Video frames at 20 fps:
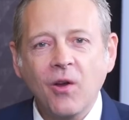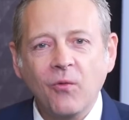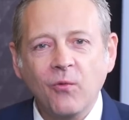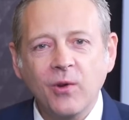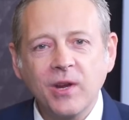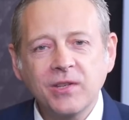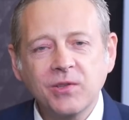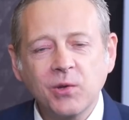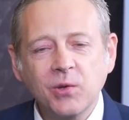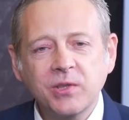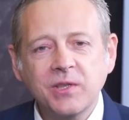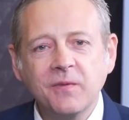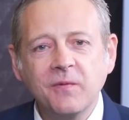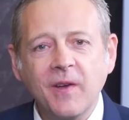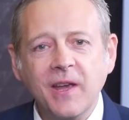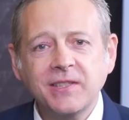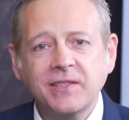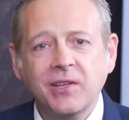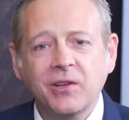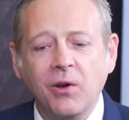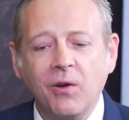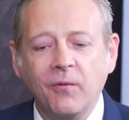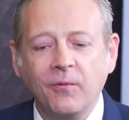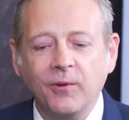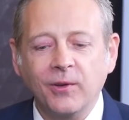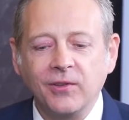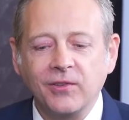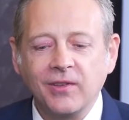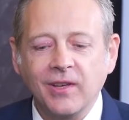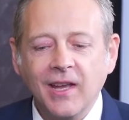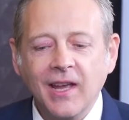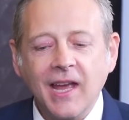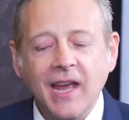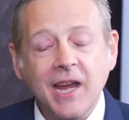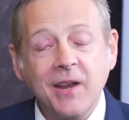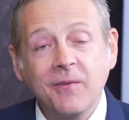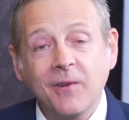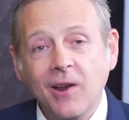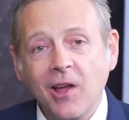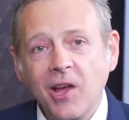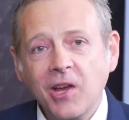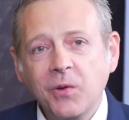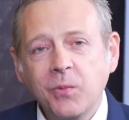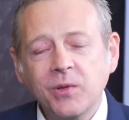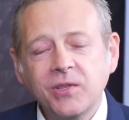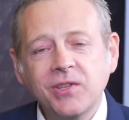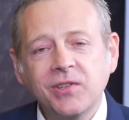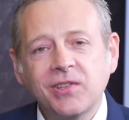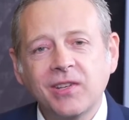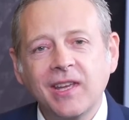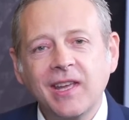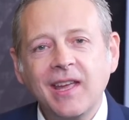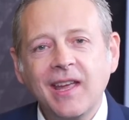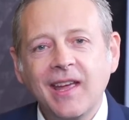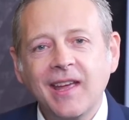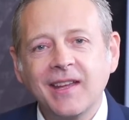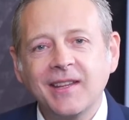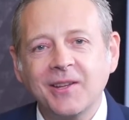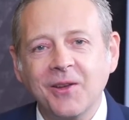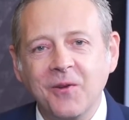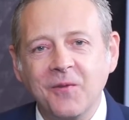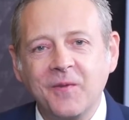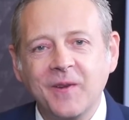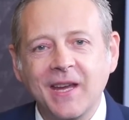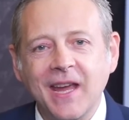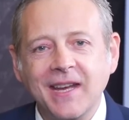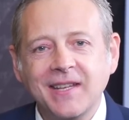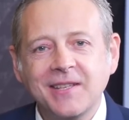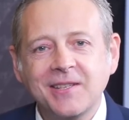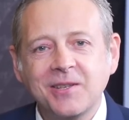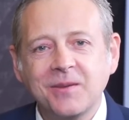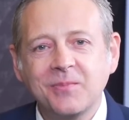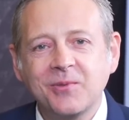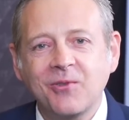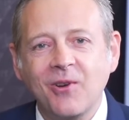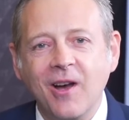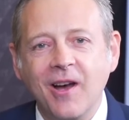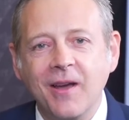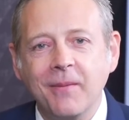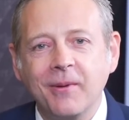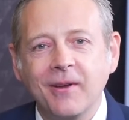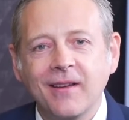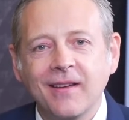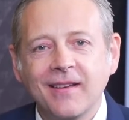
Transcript: Resource Investor Conference. And if you like what you see, don't forget to subscribe.